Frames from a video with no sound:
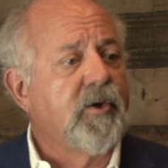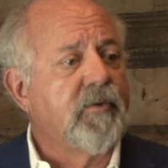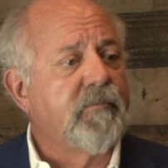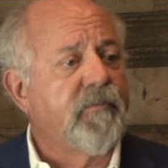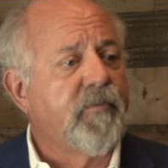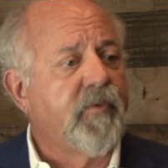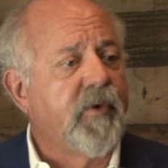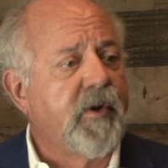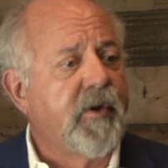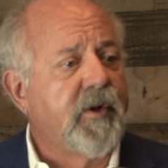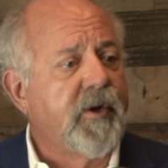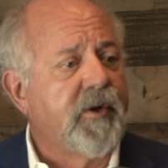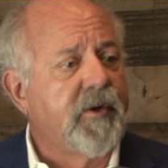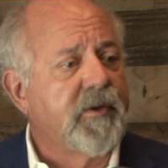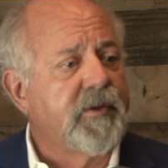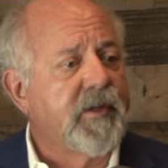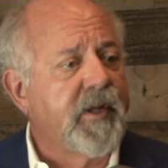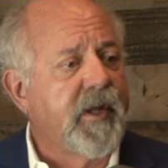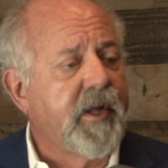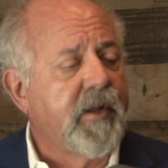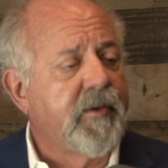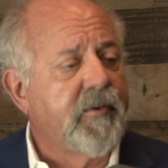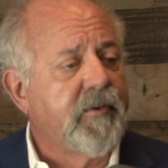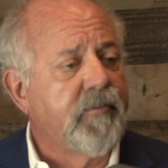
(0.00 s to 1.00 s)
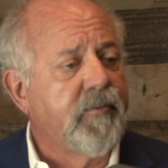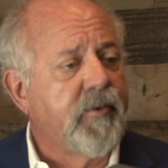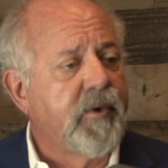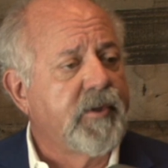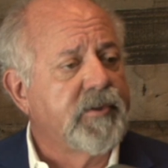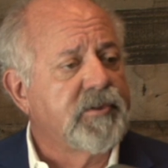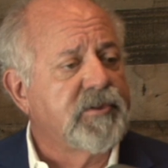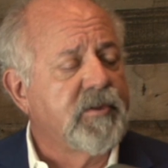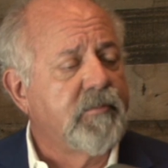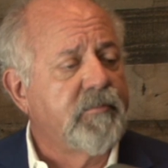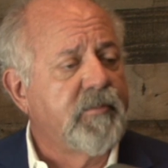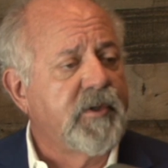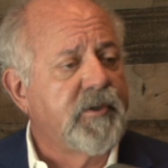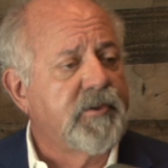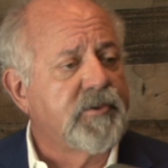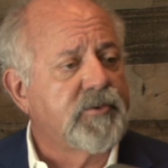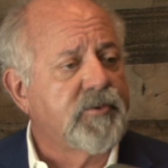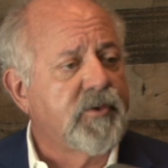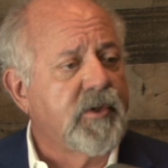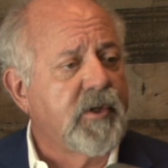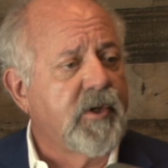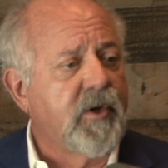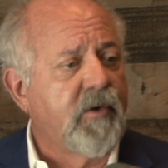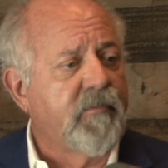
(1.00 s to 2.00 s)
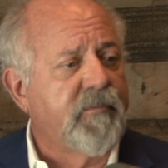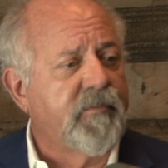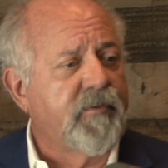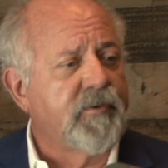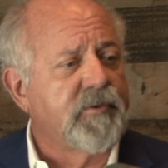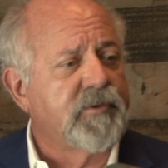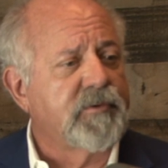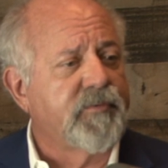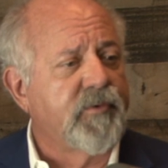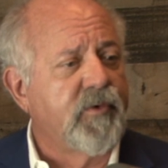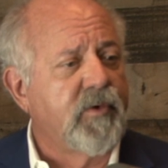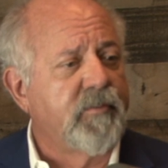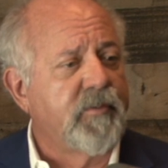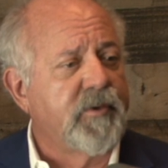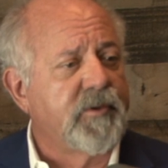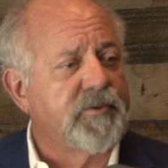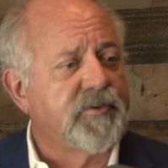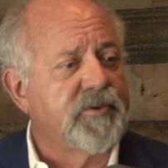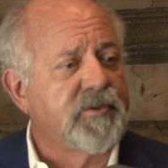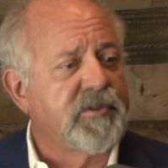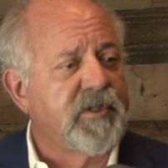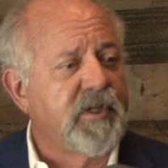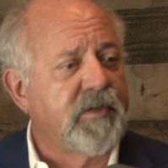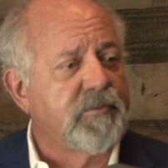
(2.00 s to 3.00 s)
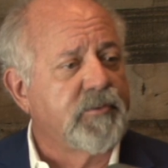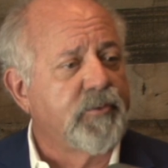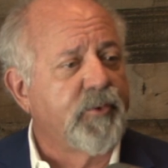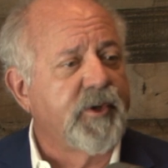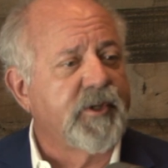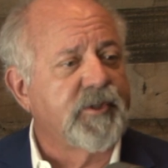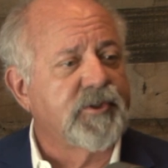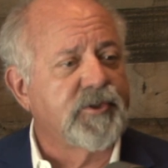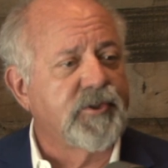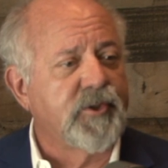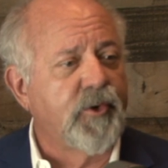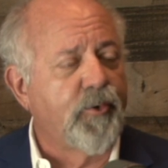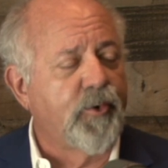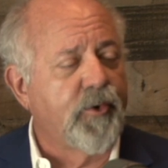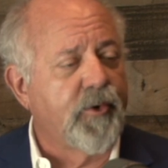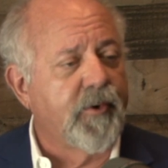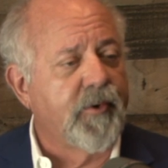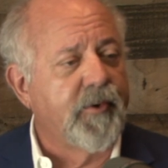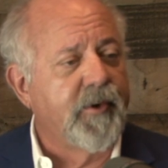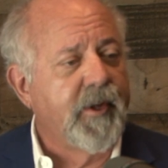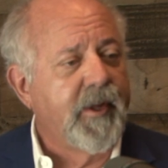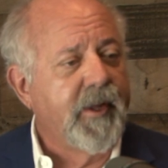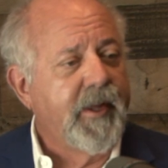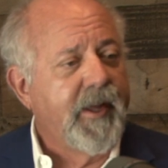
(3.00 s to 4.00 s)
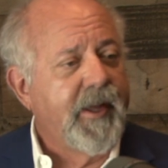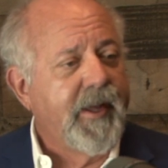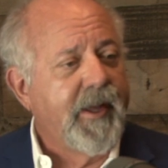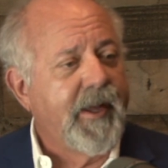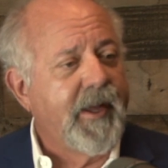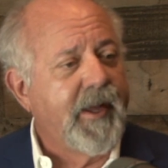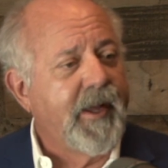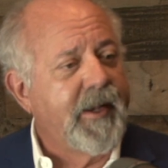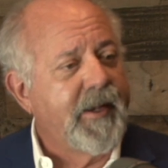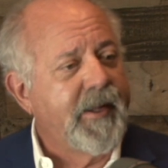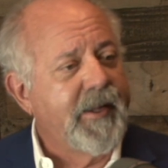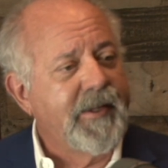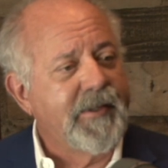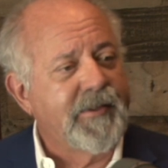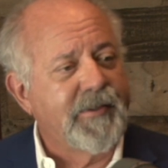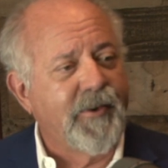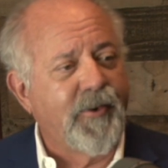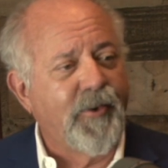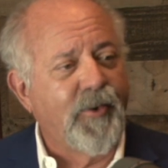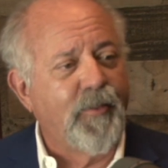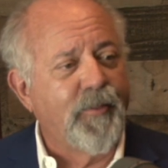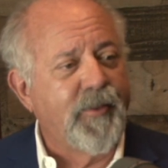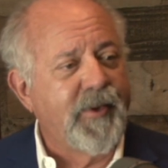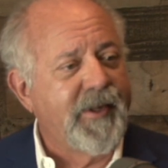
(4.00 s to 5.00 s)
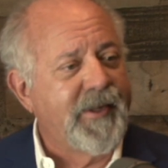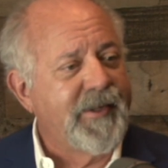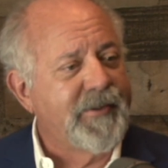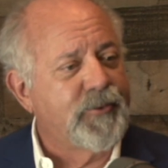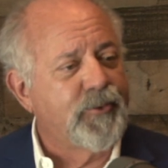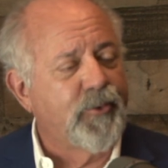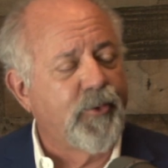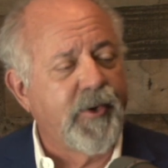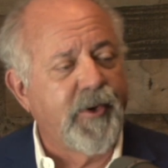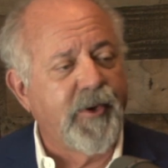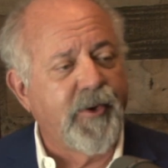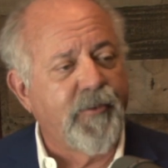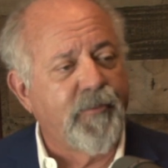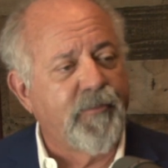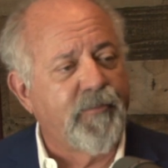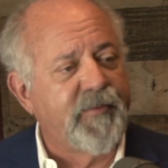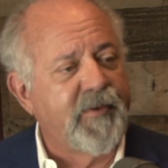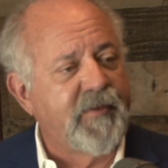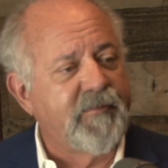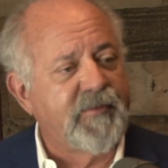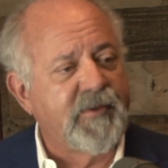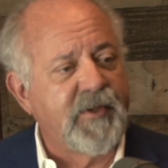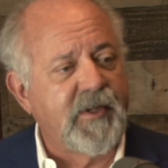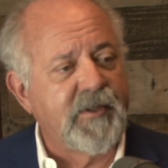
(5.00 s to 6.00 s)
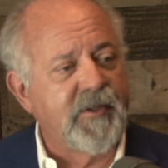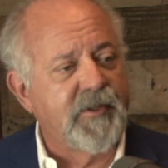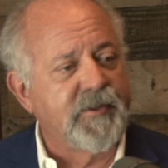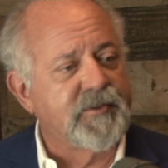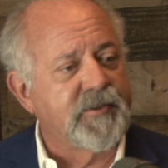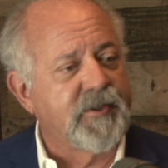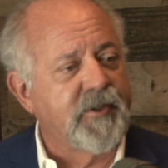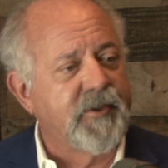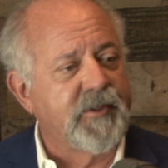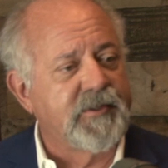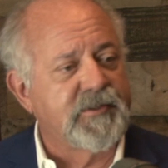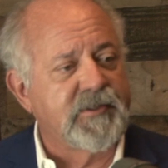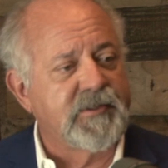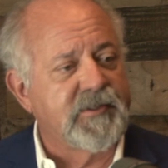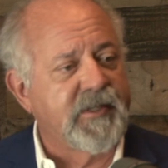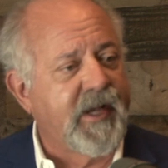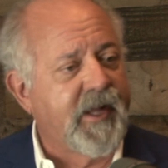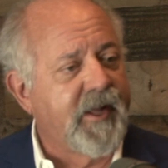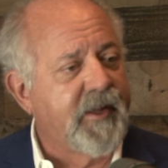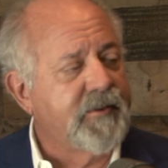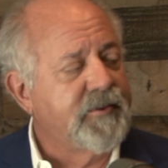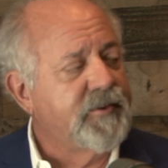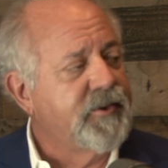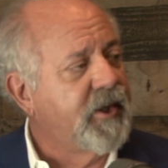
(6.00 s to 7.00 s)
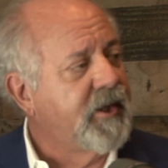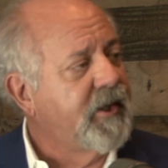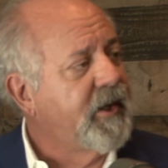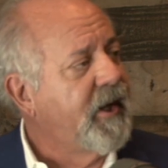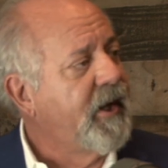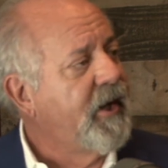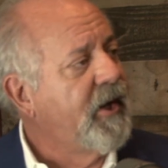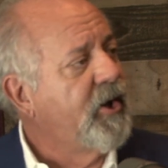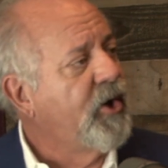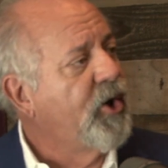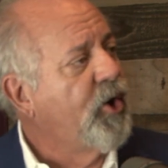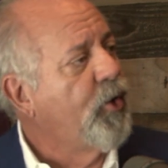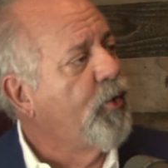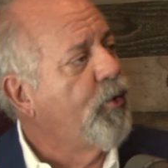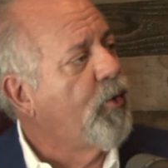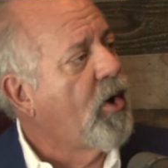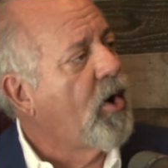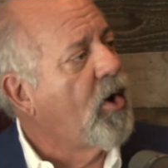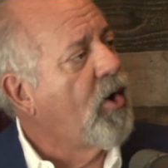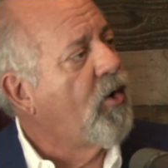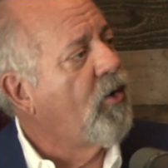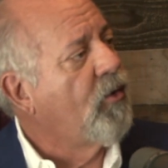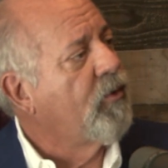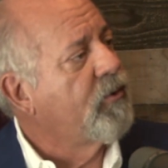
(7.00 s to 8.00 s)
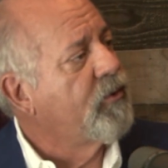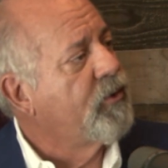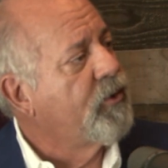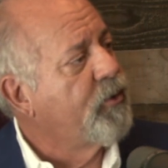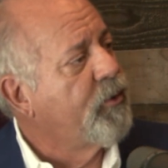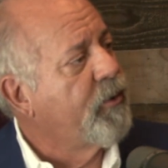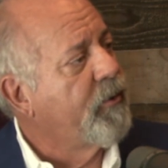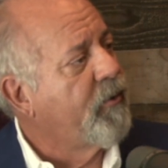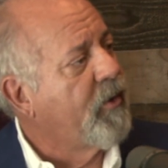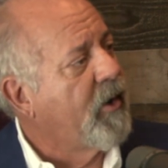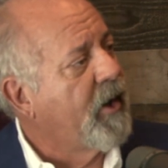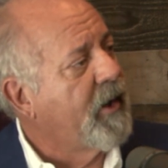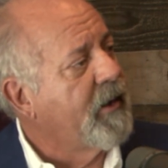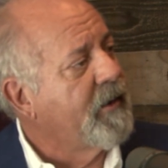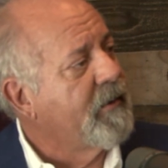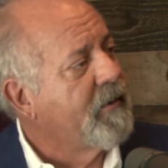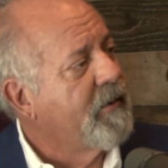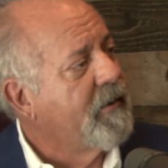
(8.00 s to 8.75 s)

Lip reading: friend here in town that runs a ministry called First Fruit Ministry. His name's Rick Stoker. And he told me 12, 15 years ago, he says, "Alan, you can't go wrong doing right."